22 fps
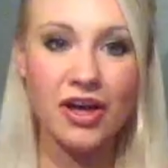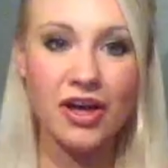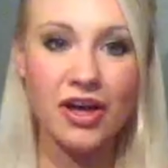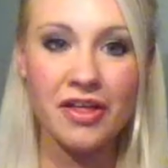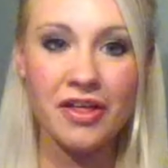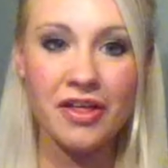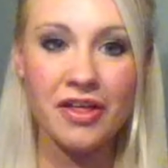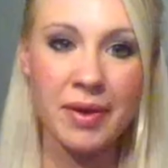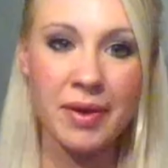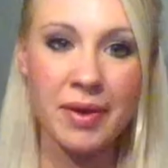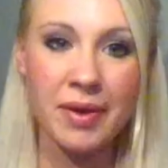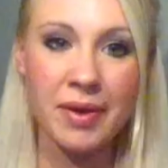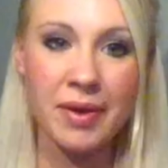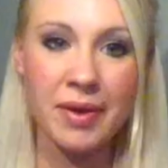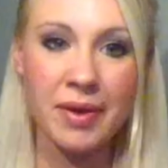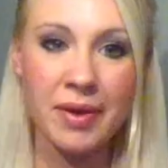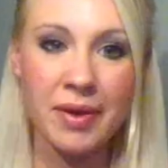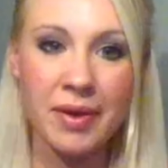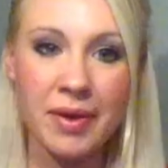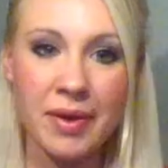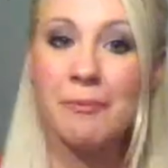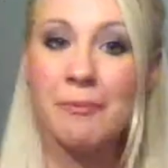that much,
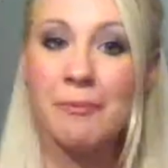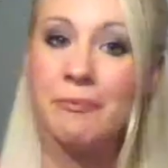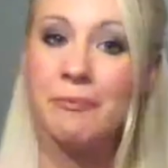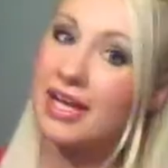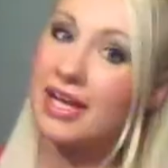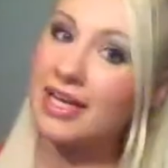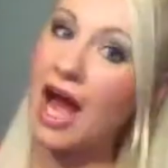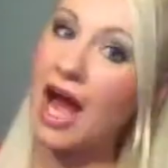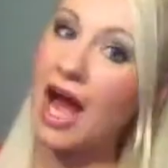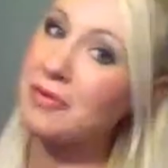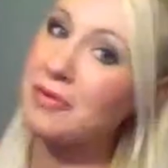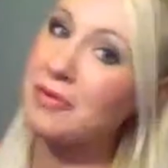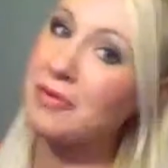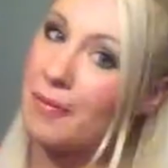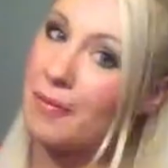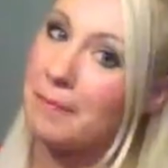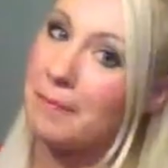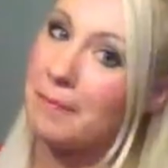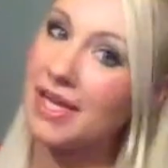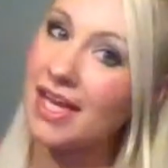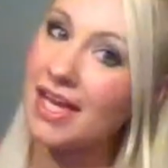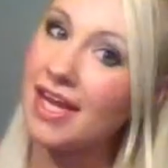but coming
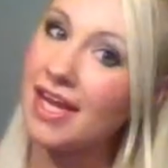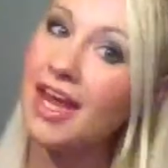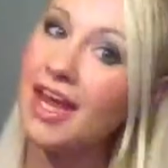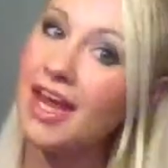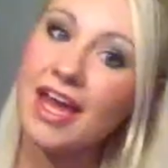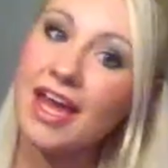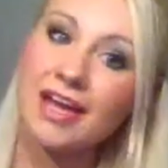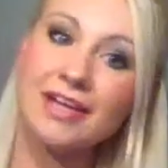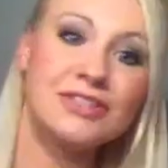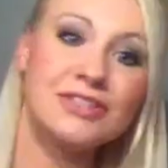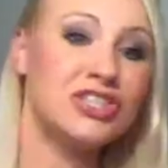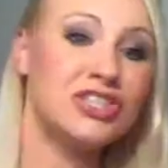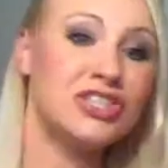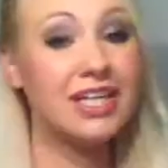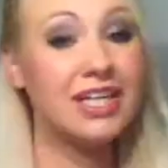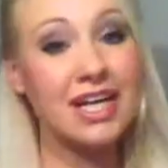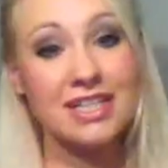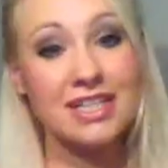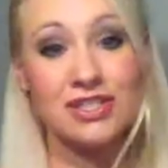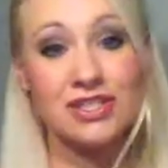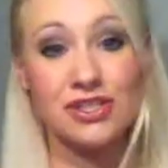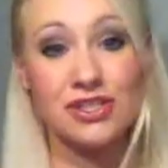from me, if she
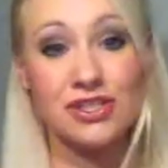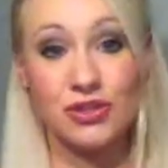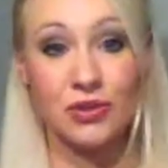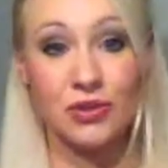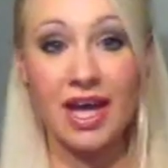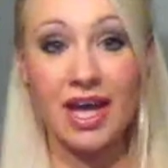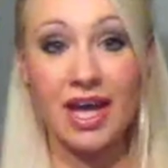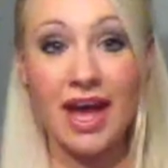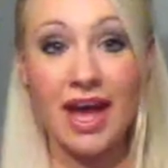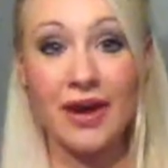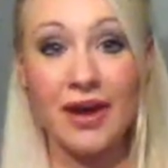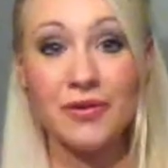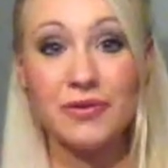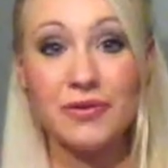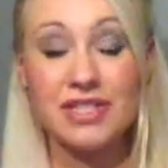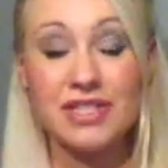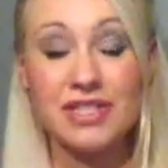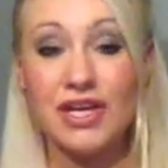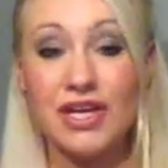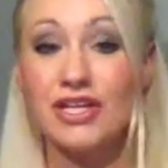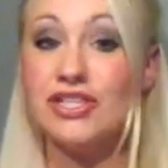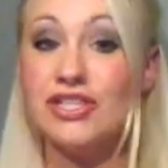gets Julia
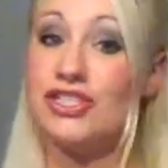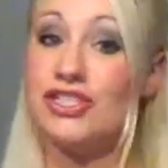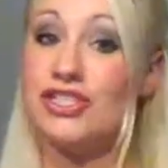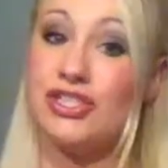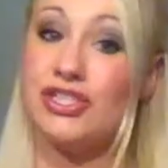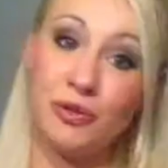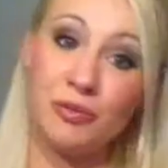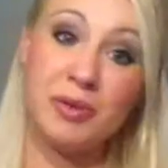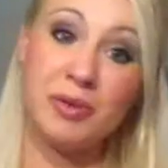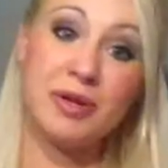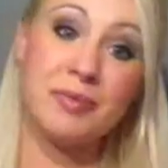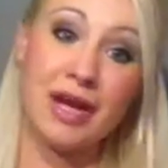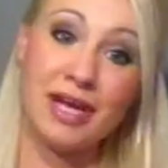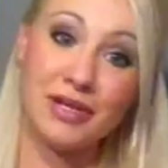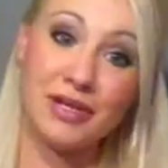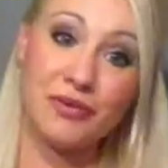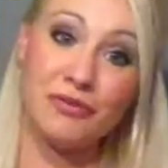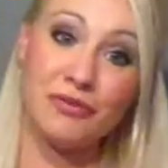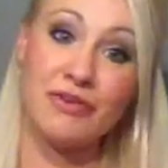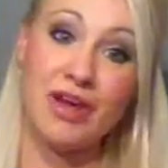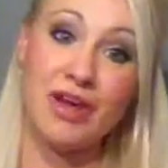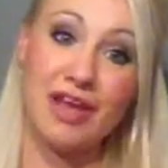out, she will be my
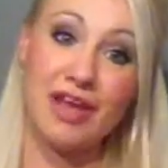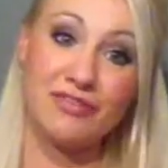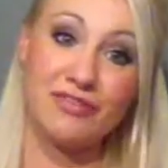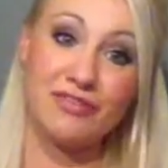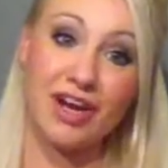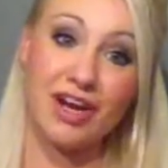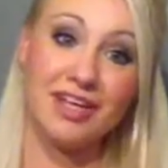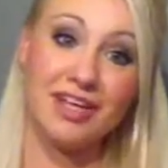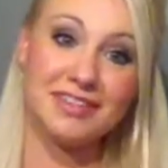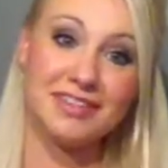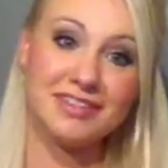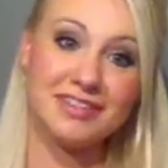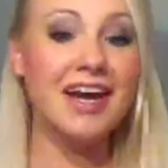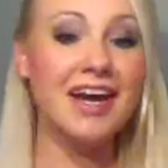new favorite.